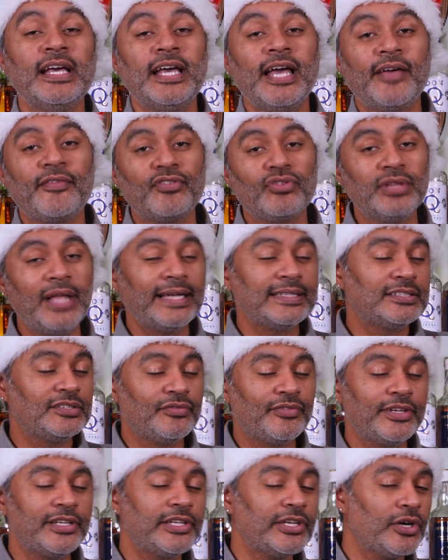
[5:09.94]
If you like
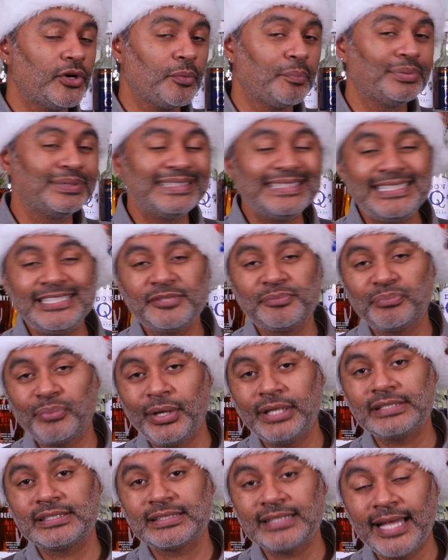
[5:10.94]
this video, please
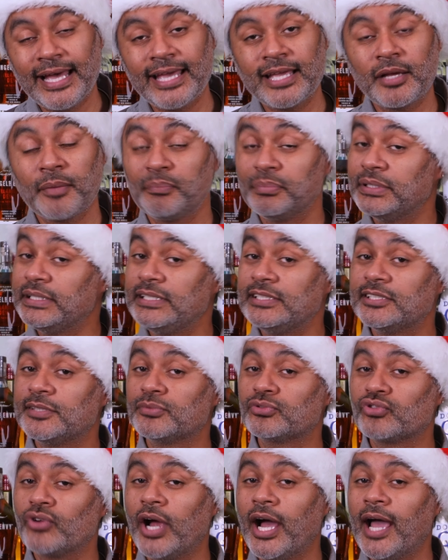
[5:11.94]
press like, please
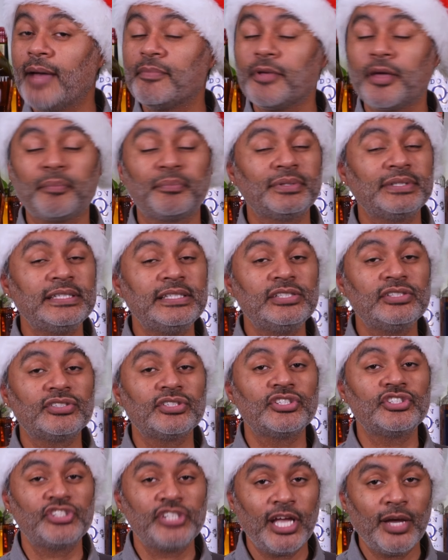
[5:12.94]
subscribe, and
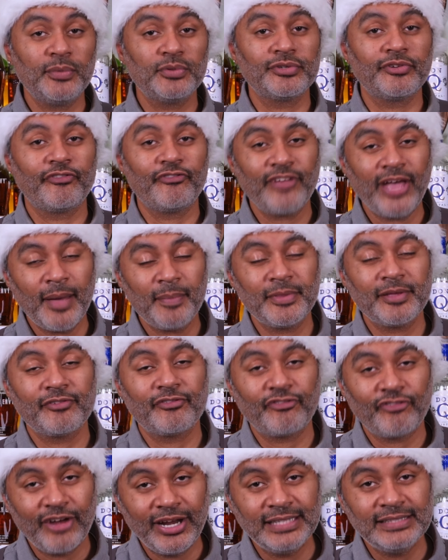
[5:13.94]
please share with your family
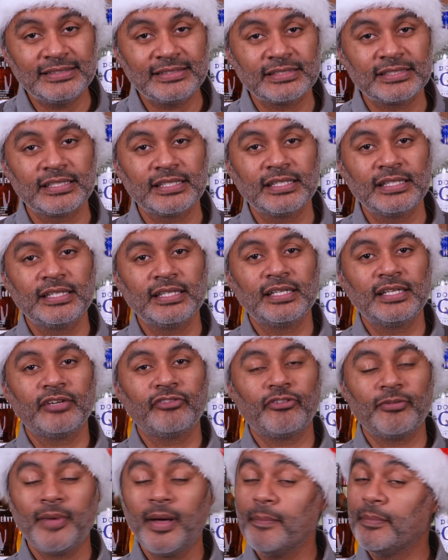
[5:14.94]
and friends.
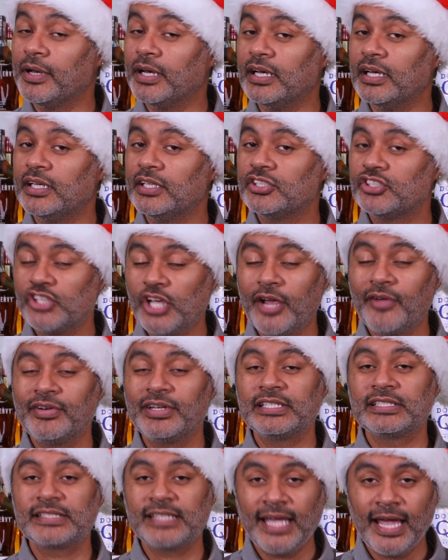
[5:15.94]
Remember,
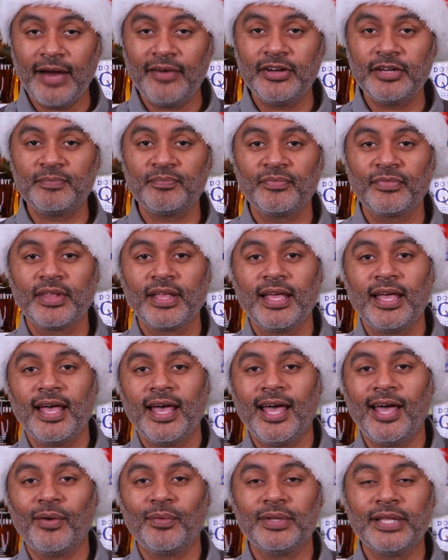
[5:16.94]
sharing is caring,
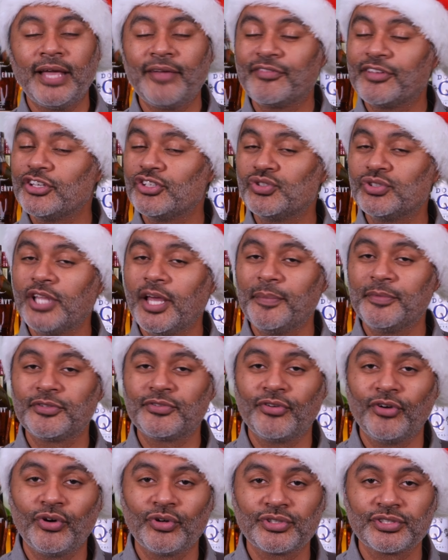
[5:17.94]
and when life gives you
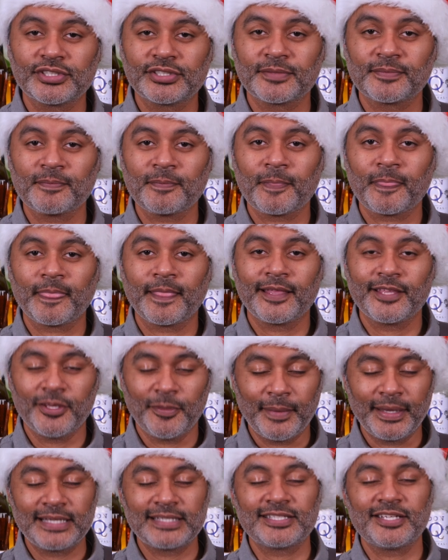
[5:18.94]
lemons, folks, you
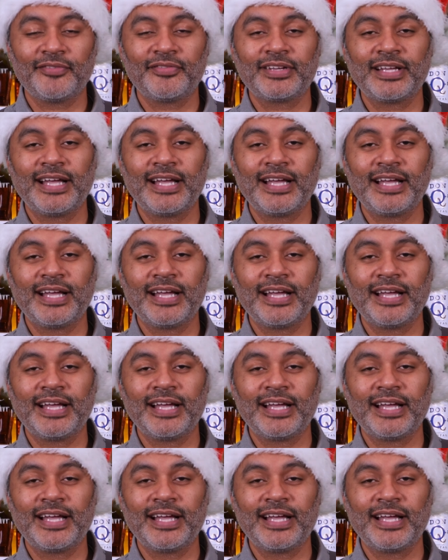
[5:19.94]
can make yourself a